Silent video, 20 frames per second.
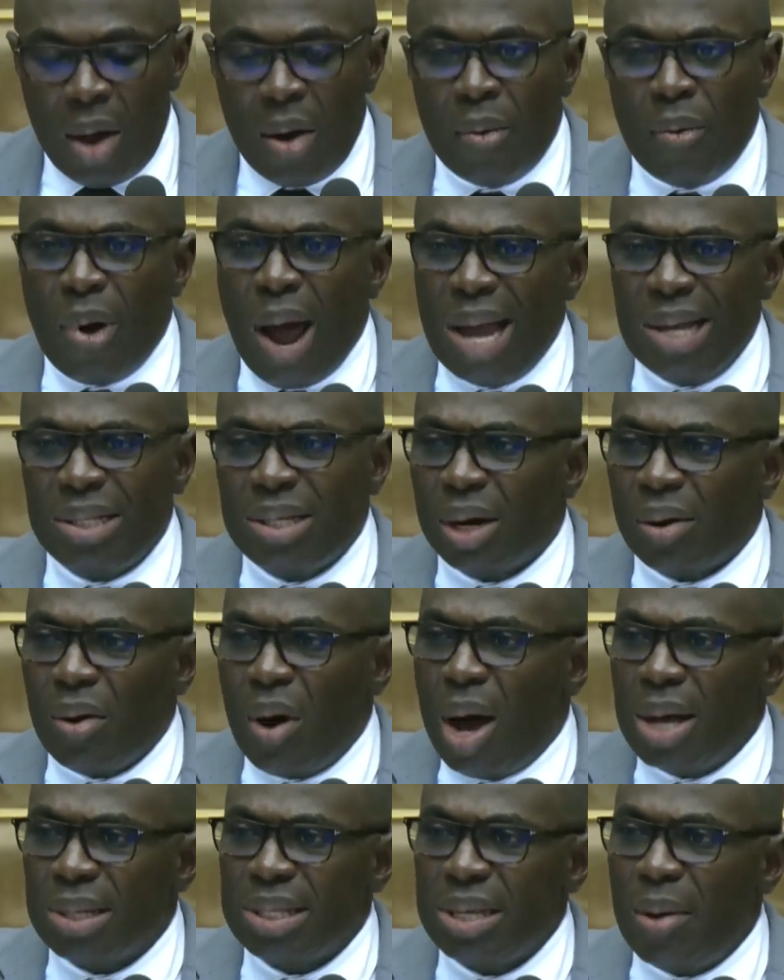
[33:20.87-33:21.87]
right
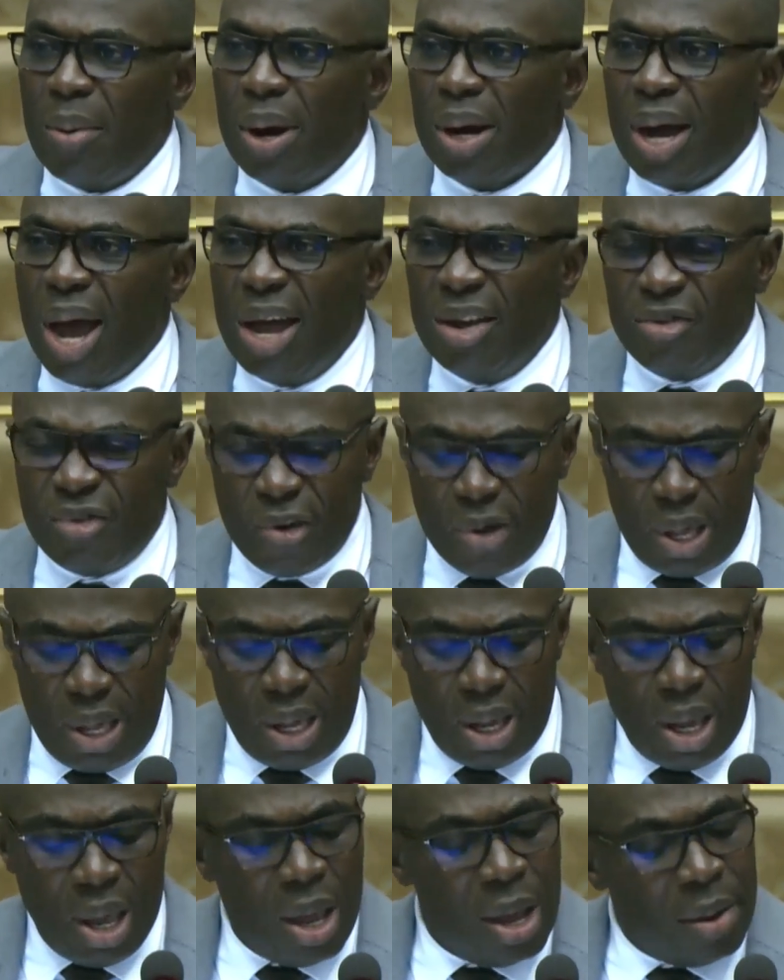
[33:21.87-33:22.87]
across our country,
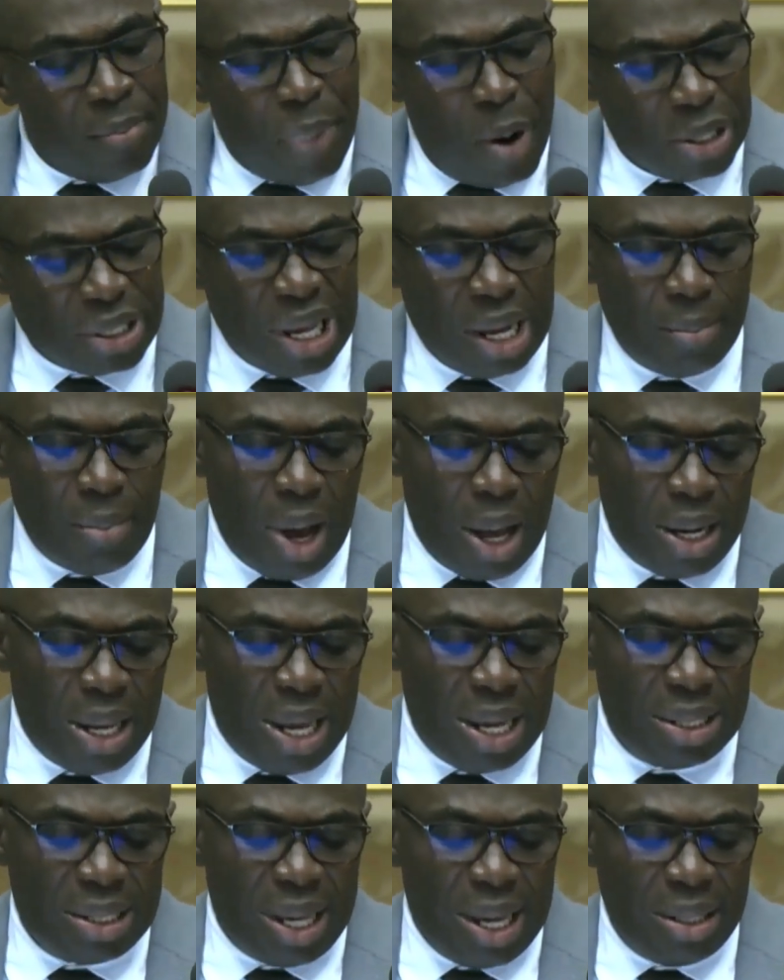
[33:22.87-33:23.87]
putting
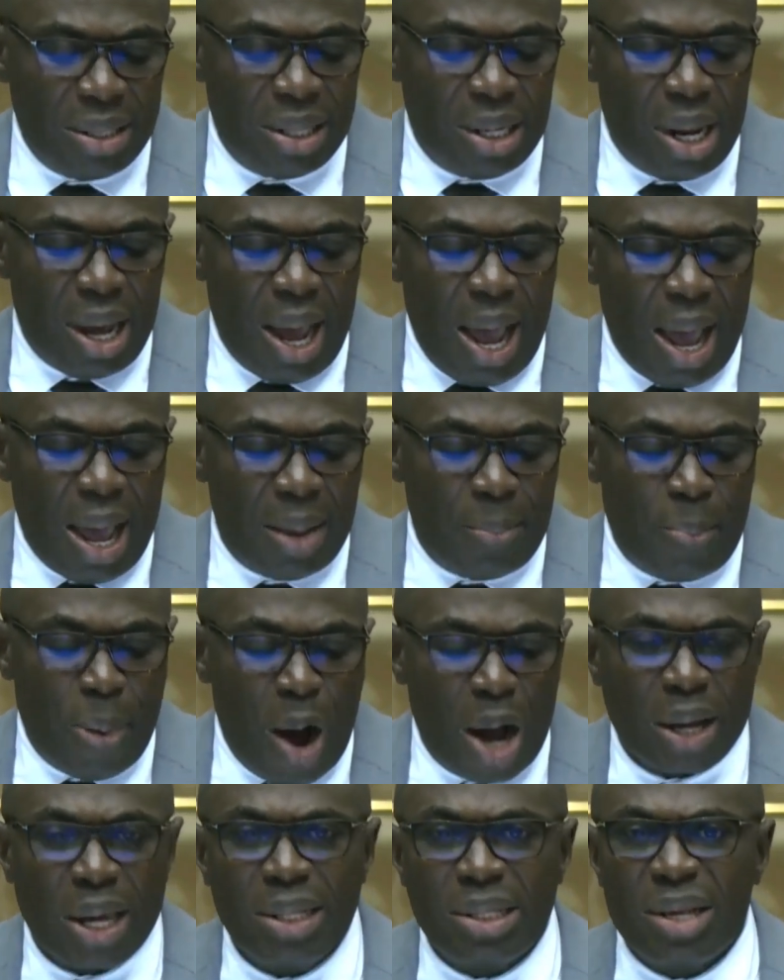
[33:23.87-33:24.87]
monies into the
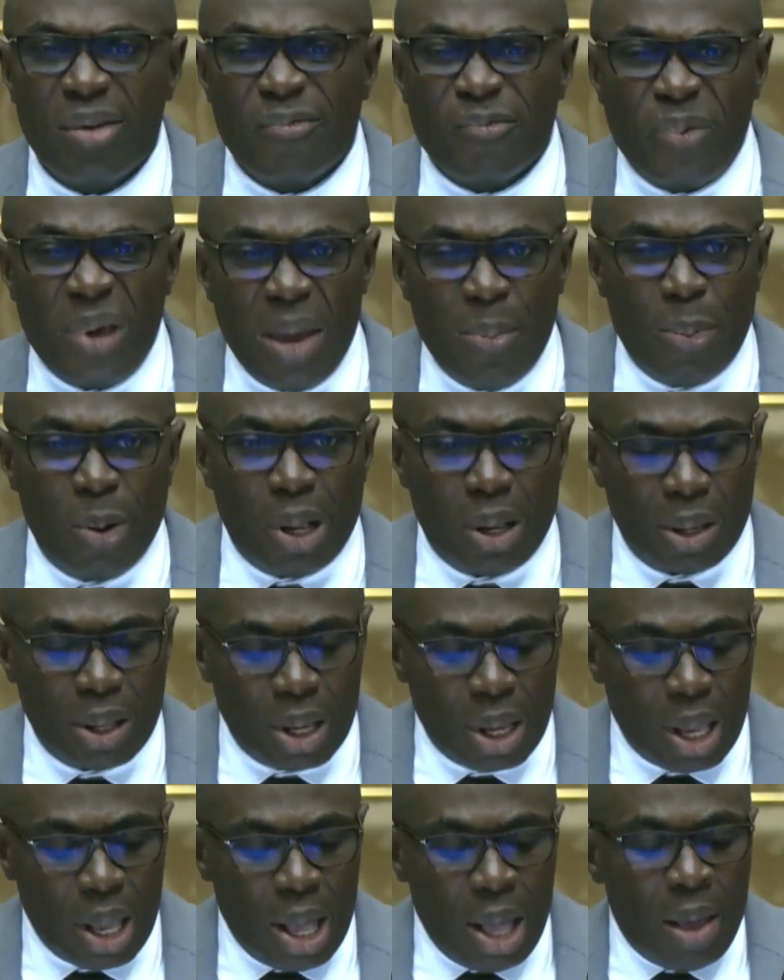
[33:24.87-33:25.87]
pockets of people,
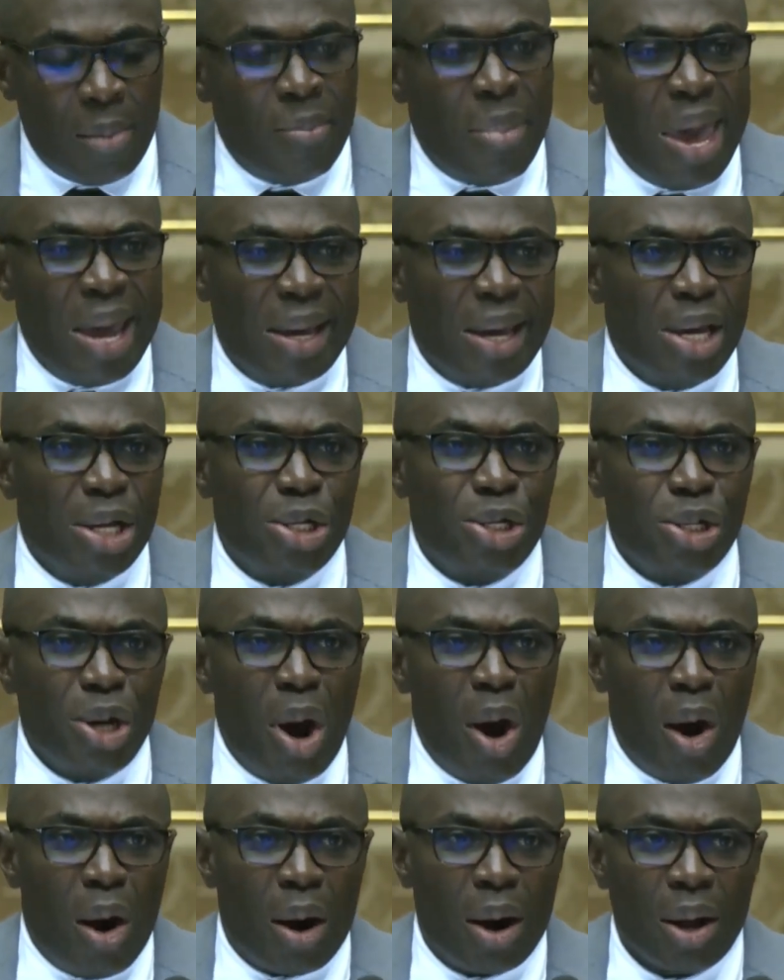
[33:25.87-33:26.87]
making
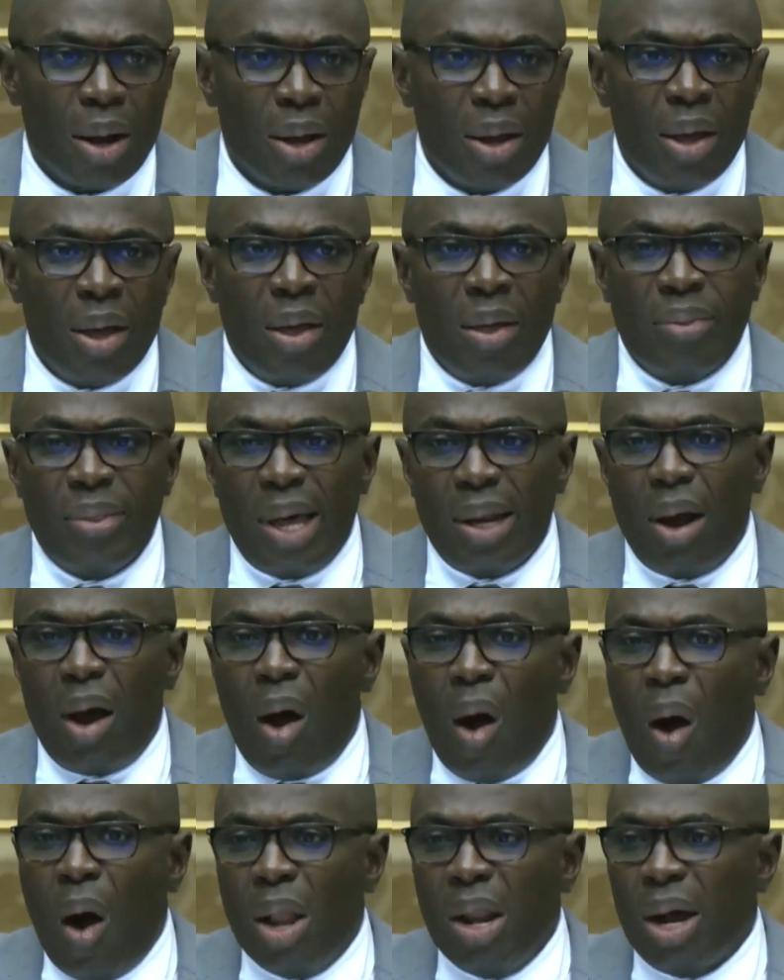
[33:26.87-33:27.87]
sure that
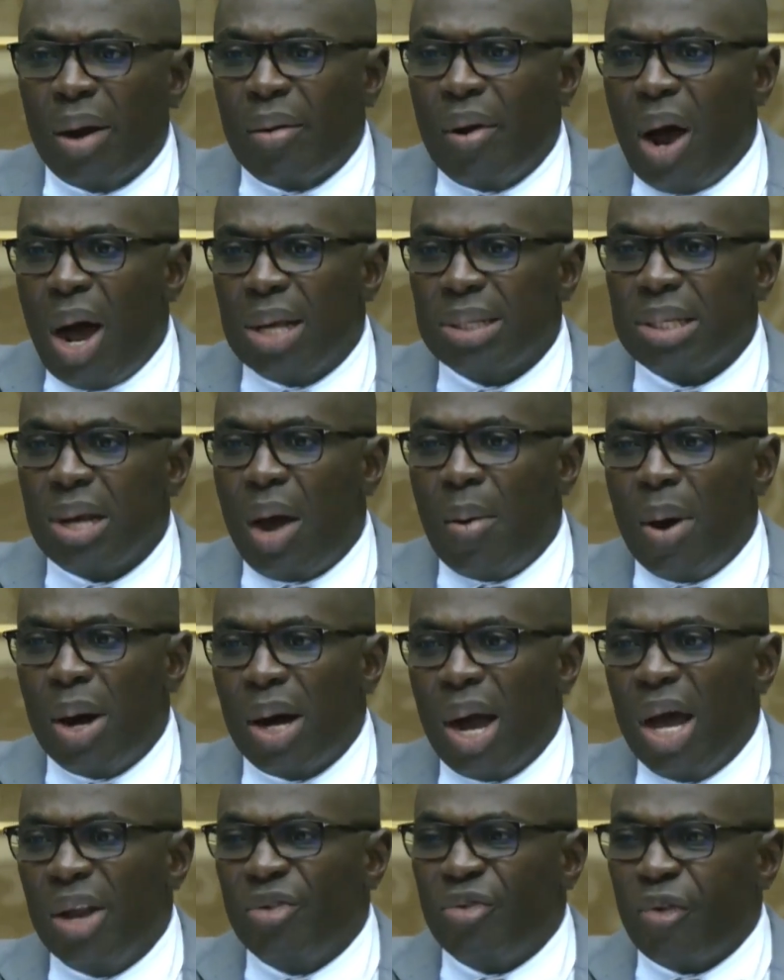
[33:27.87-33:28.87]
all across our
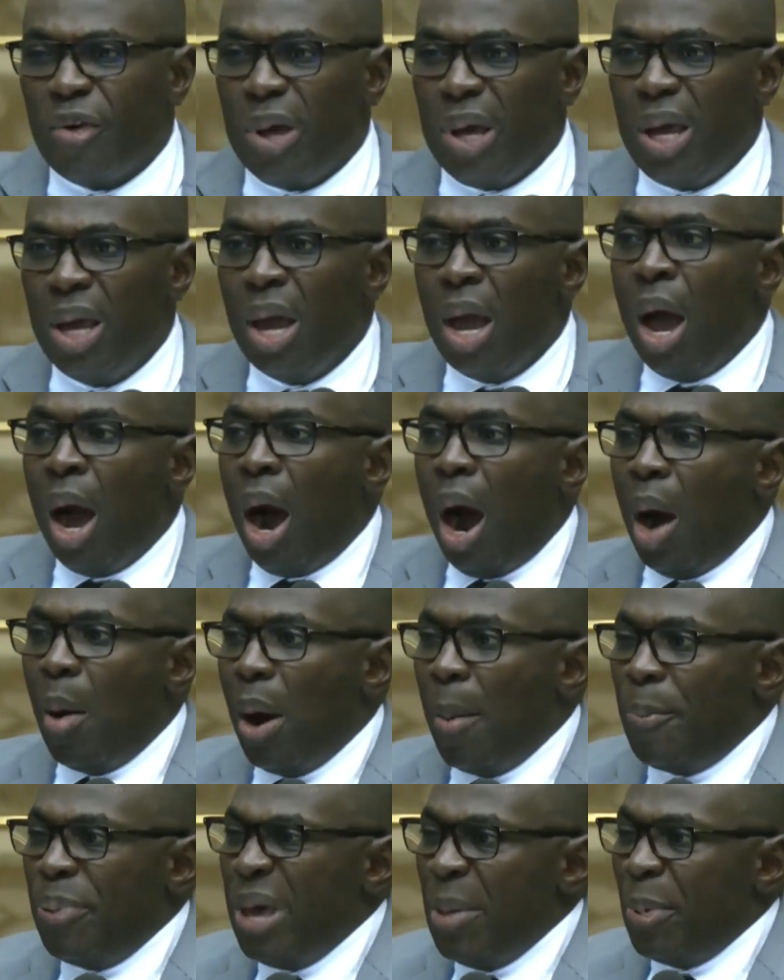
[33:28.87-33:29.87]
country,
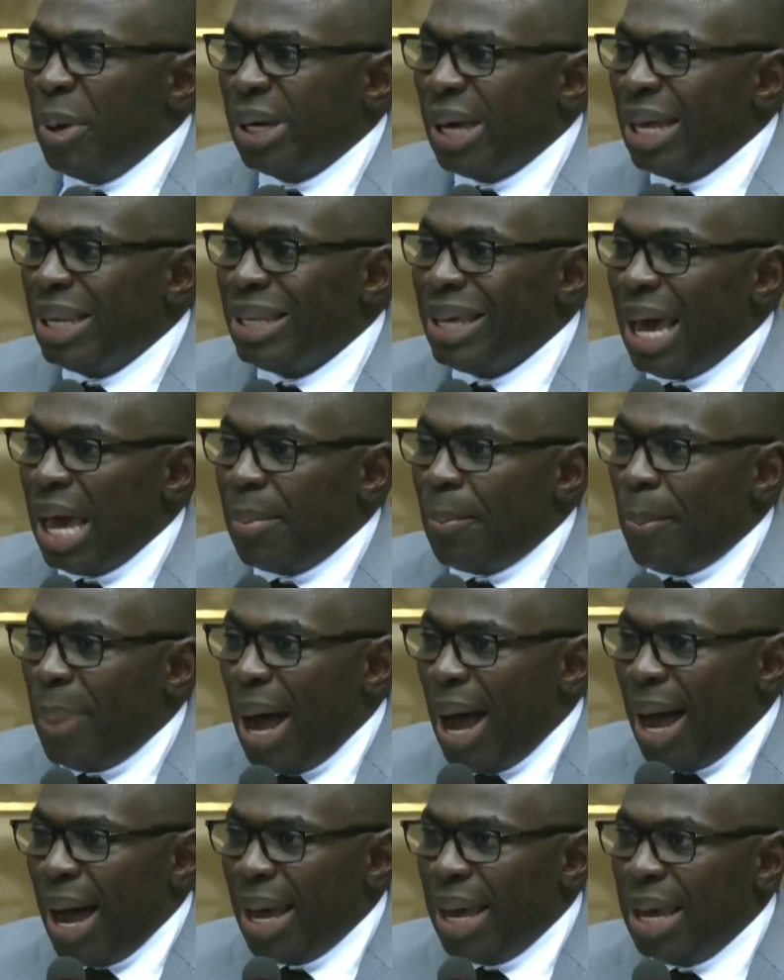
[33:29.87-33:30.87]
our people can get
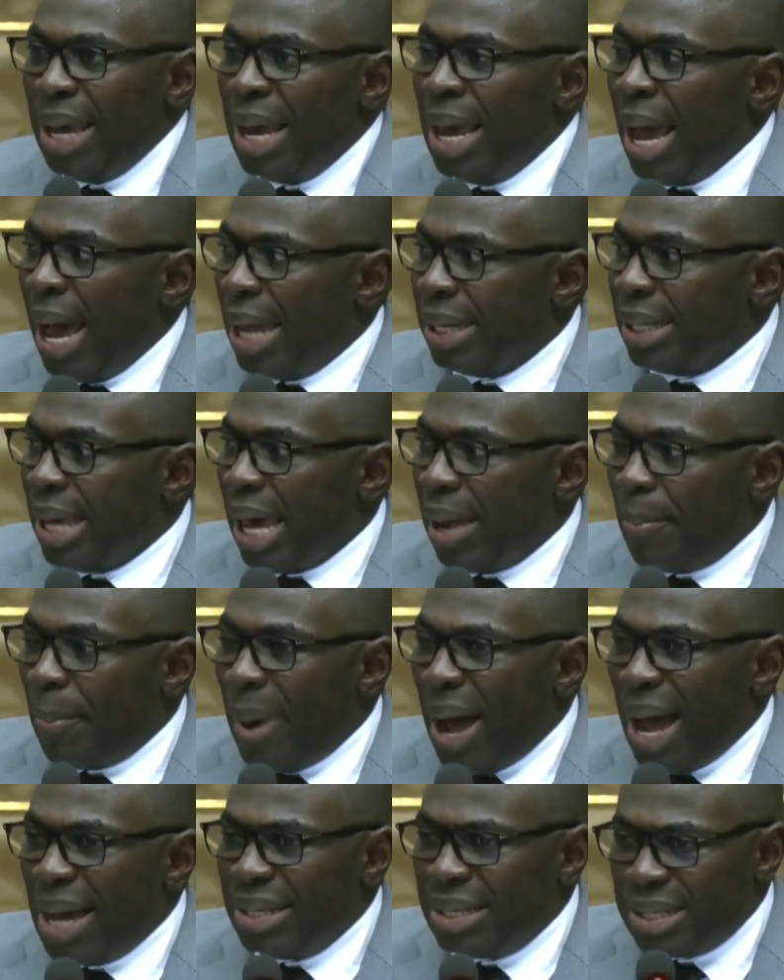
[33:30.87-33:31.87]
by and get
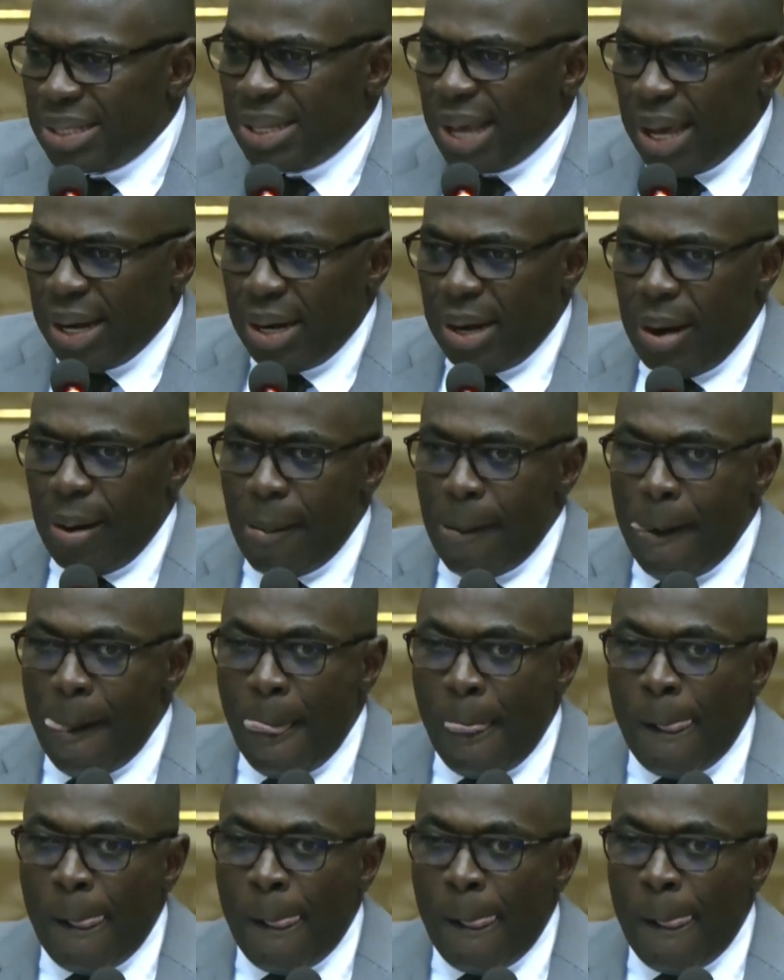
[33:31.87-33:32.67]
by steadily.